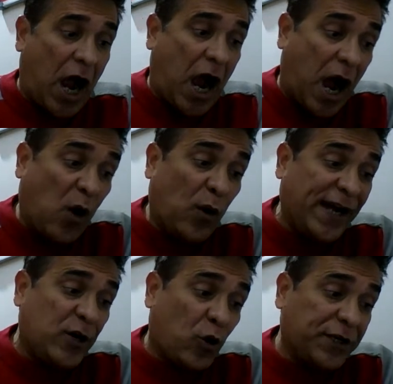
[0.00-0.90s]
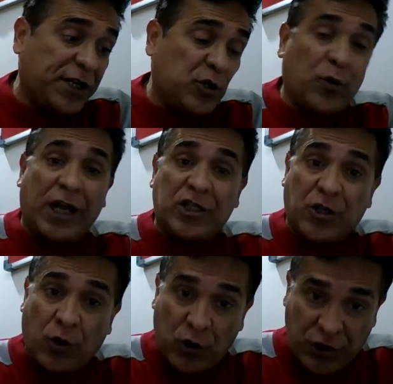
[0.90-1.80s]
how I got into
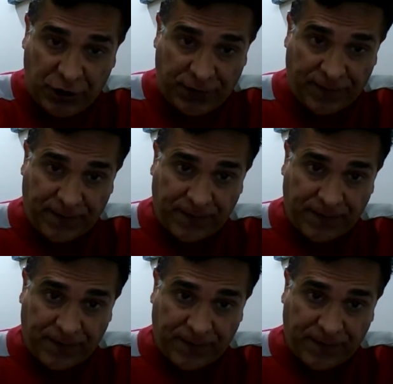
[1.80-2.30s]
astrology,